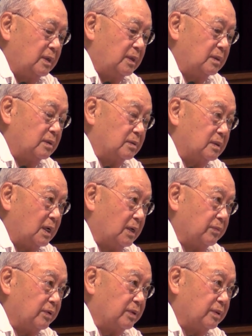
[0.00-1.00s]
in
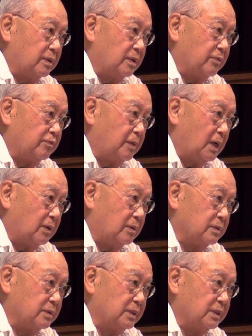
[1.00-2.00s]
time with enough
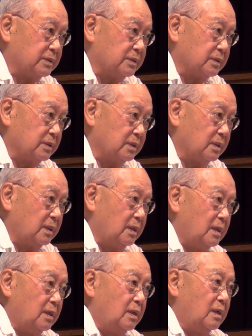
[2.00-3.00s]
power, destiny
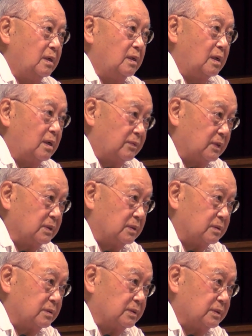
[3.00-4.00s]
of
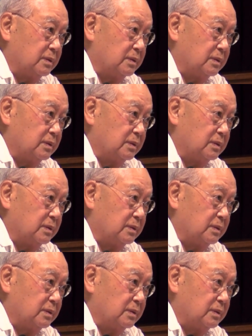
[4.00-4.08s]
others